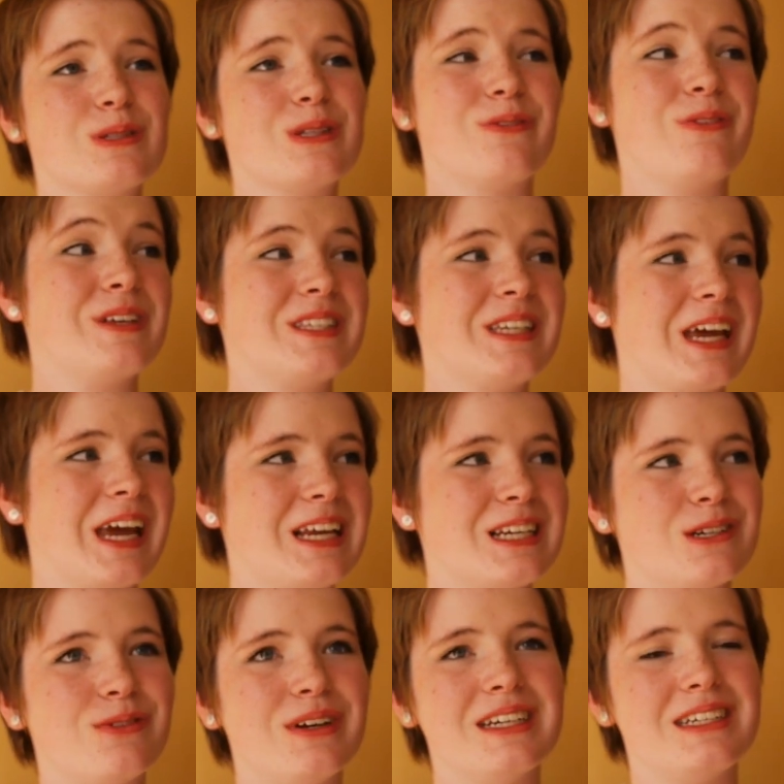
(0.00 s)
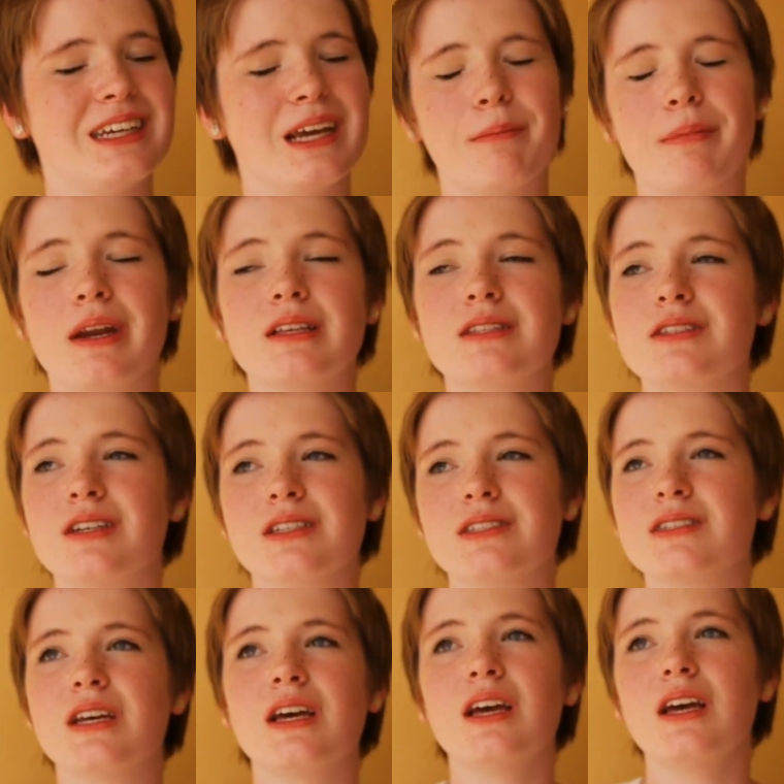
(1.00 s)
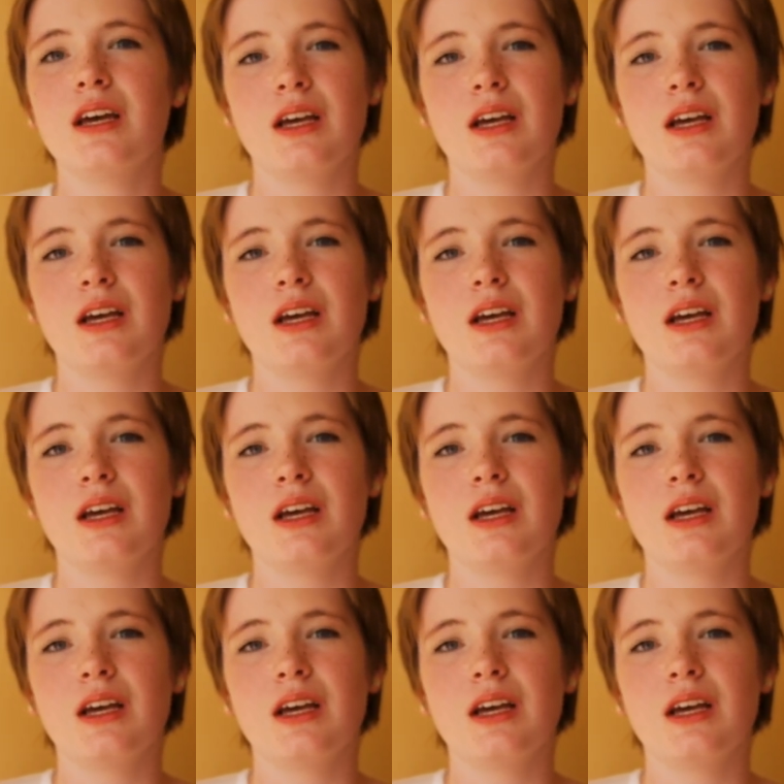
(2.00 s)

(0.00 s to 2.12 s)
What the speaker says: sophisticated reading it, but it's just